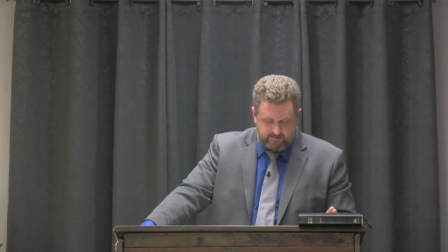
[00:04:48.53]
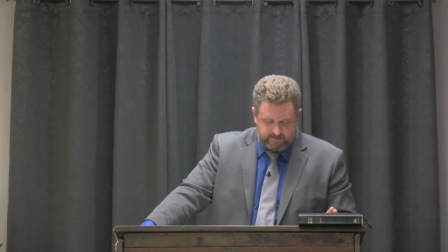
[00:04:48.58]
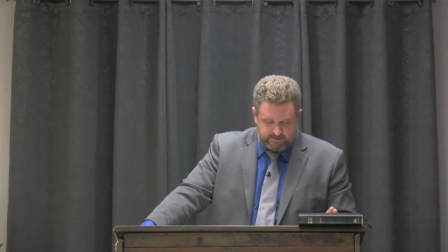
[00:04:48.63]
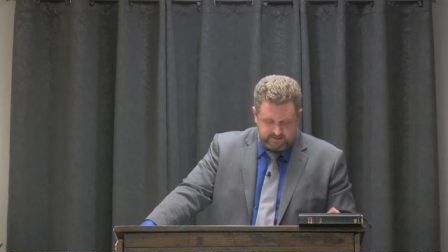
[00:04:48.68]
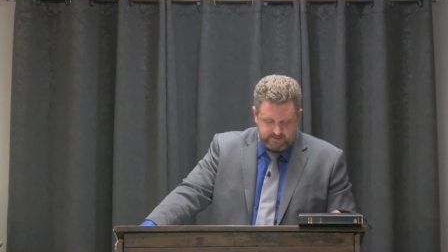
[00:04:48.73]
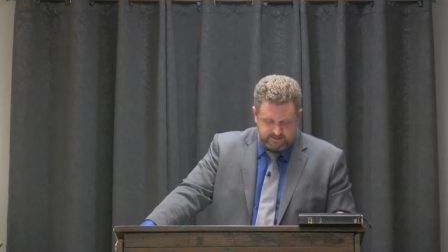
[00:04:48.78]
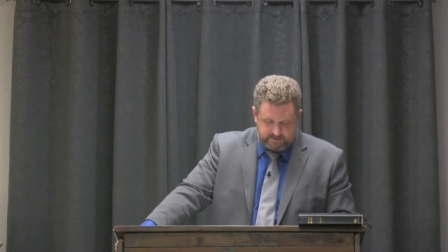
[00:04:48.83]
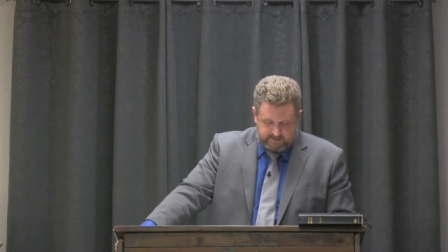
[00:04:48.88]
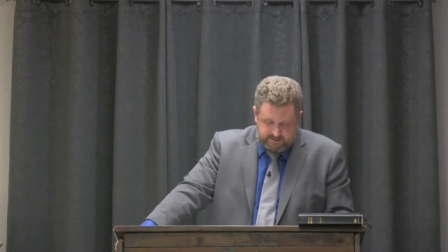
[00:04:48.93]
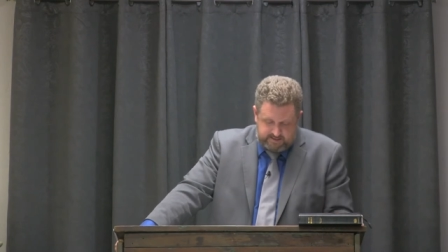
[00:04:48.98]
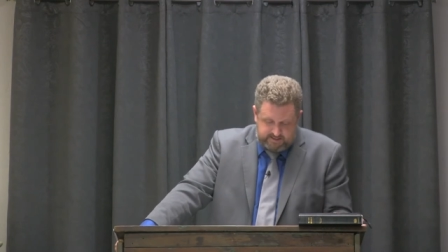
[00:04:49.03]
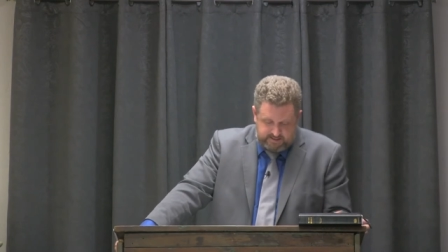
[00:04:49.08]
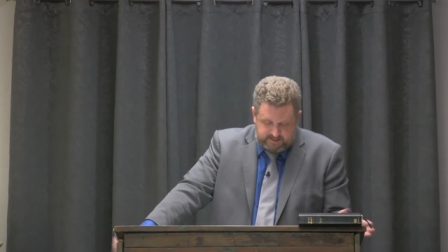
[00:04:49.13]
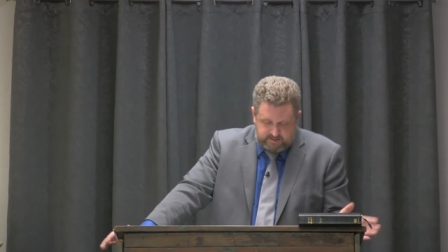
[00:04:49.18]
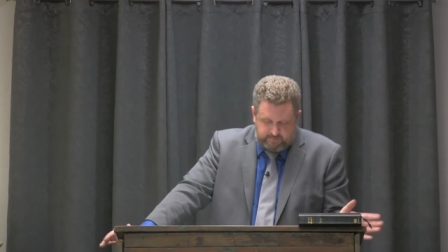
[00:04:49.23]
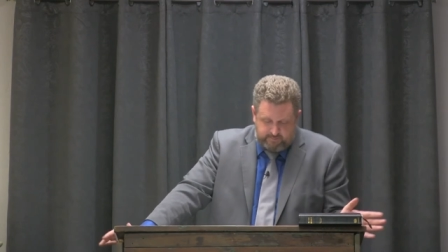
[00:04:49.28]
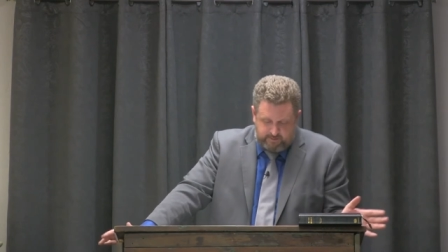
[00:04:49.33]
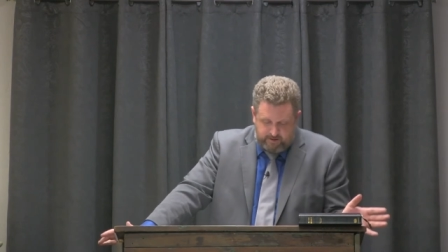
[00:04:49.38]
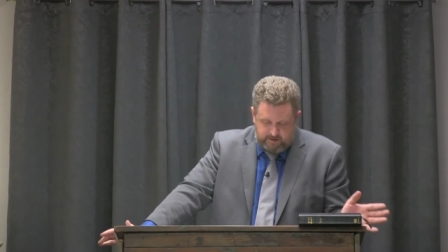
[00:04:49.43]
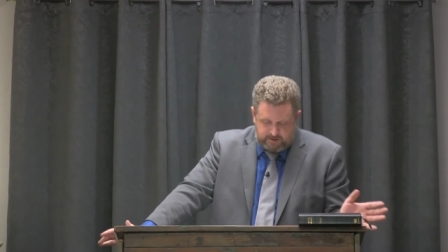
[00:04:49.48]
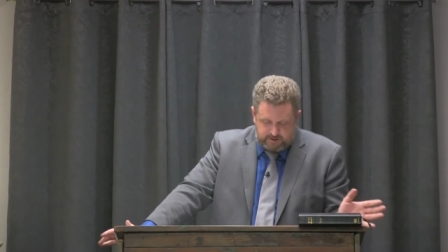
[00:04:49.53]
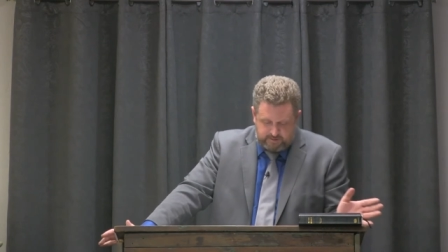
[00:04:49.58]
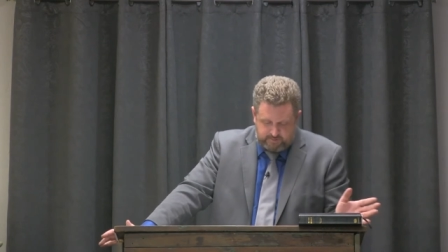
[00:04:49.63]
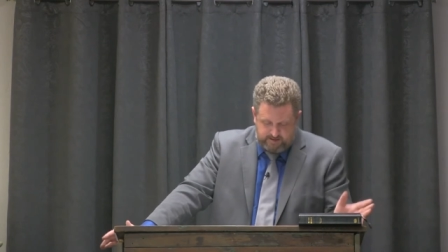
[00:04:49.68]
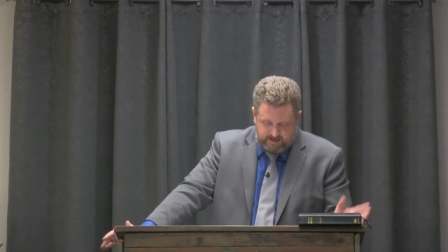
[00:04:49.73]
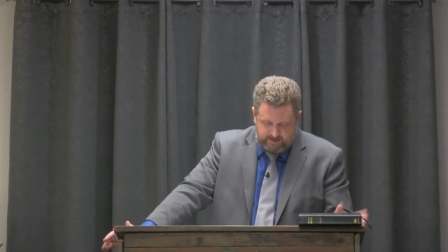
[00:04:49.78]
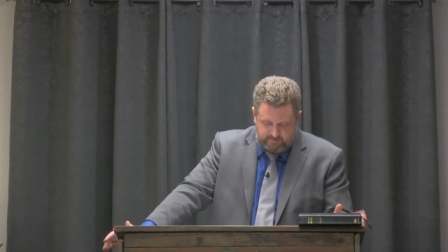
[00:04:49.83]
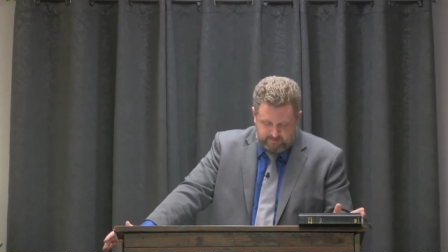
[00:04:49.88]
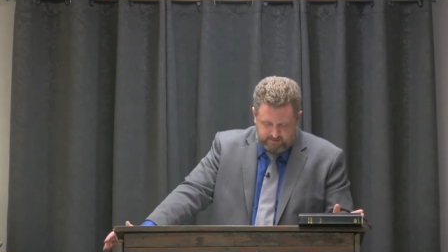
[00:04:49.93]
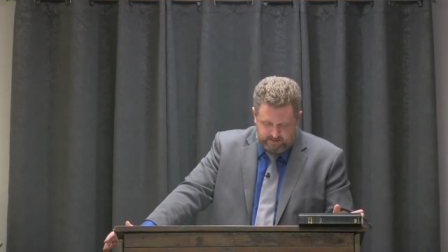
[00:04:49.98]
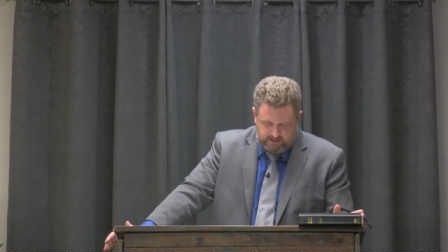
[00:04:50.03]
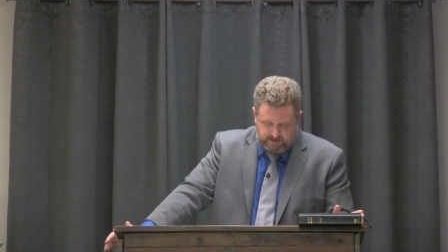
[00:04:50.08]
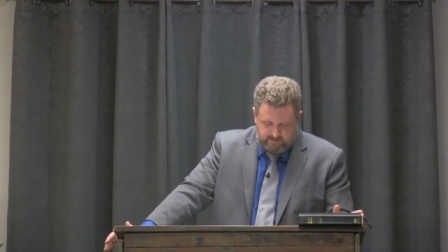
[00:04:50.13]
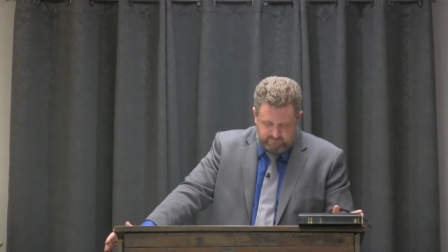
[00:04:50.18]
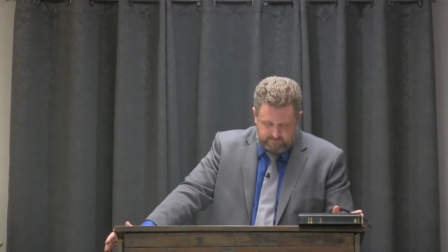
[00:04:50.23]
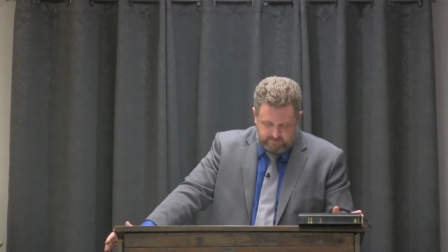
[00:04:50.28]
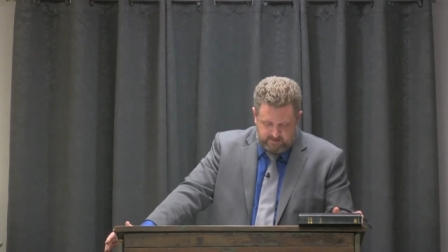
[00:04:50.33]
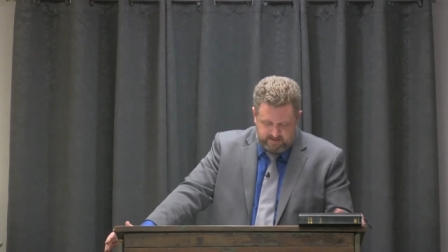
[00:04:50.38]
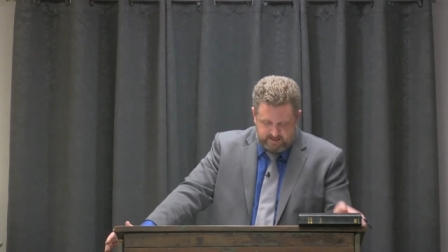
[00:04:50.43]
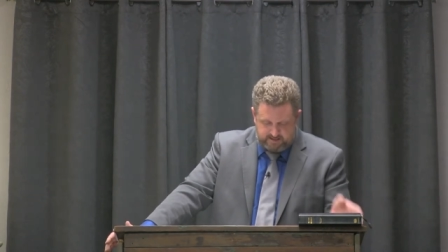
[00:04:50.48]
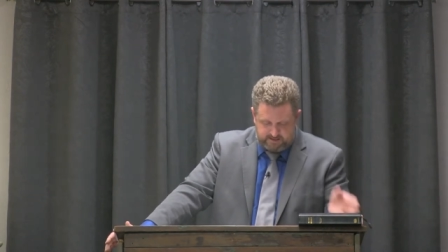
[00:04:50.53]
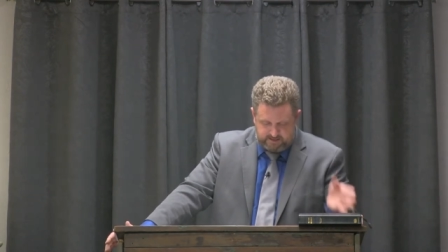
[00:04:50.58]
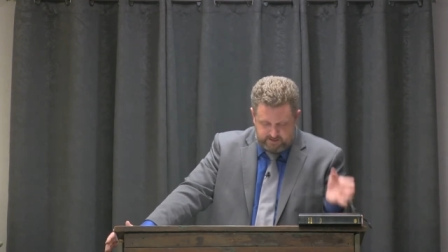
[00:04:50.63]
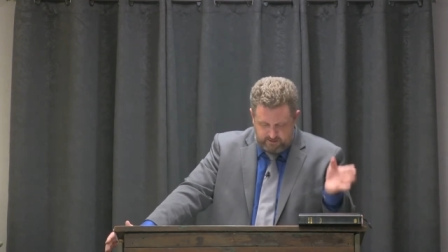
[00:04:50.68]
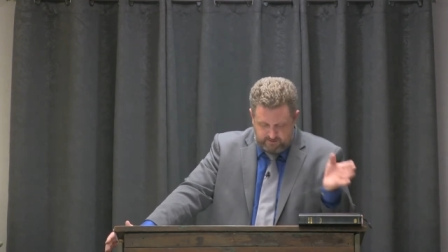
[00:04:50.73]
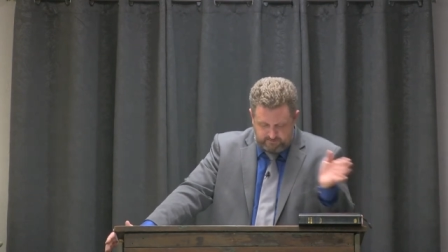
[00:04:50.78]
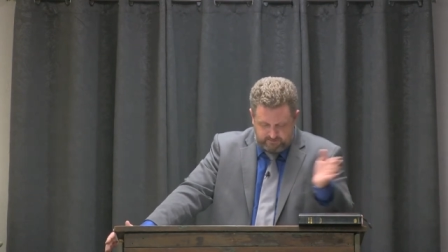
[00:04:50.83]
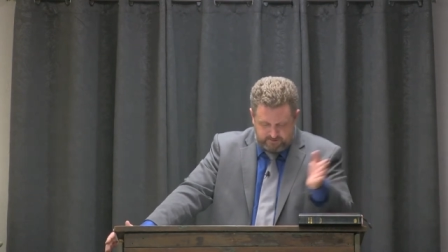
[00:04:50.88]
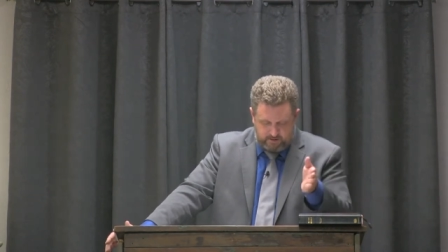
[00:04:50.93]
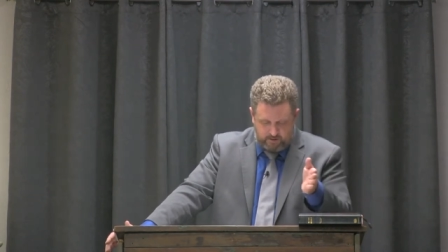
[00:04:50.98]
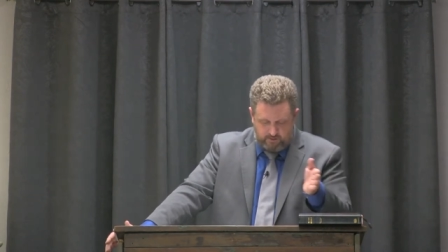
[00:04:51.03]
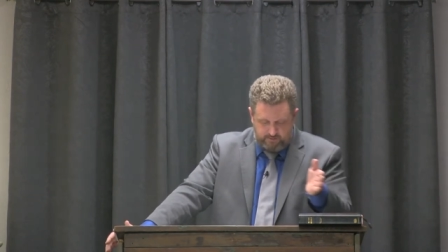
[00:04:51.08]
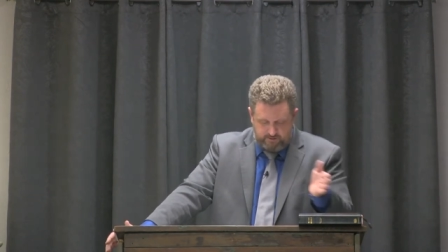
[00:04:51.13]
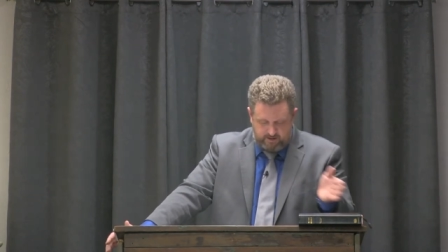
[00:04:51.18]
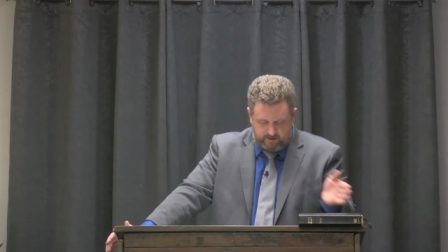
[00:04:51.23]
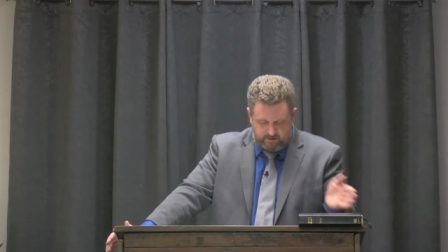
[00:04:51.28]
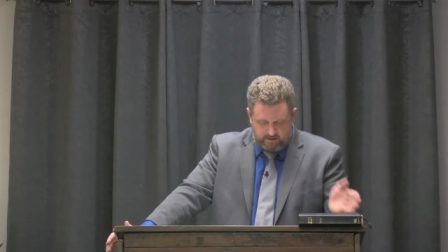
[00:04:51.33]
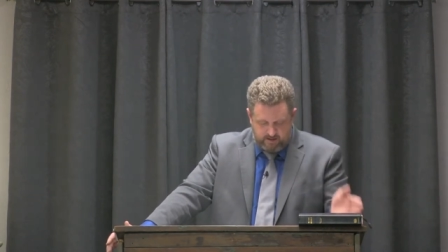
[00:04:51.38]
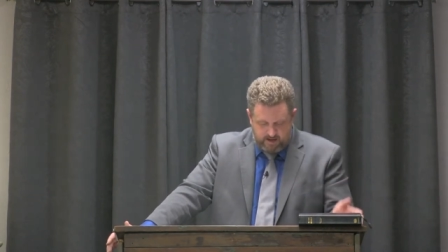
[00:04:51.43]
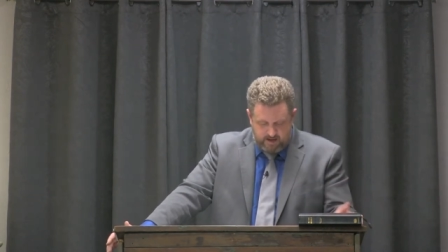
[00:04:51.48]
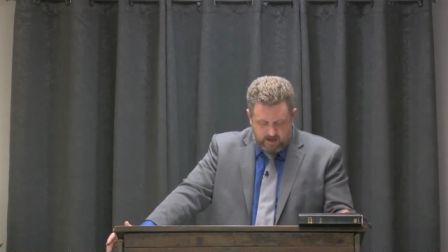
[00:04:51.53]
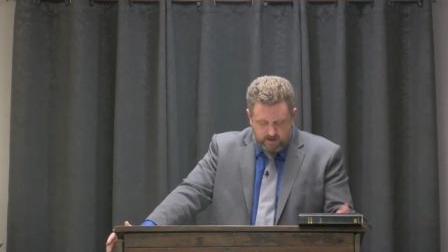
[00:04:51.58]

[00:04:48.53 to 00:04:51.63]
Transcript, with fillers: This is this is a punishment, I believe, because you don't have to go there.